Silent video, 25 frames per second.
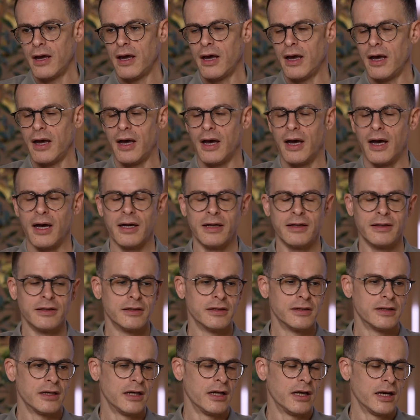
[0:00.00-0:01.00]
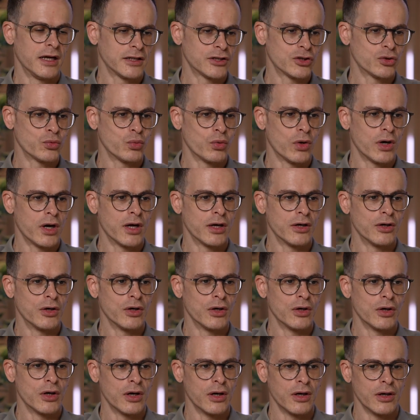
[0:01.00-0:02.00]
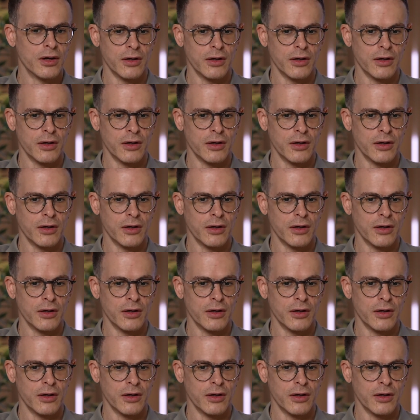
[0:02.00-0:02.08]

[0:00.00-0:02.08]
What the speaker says: And last one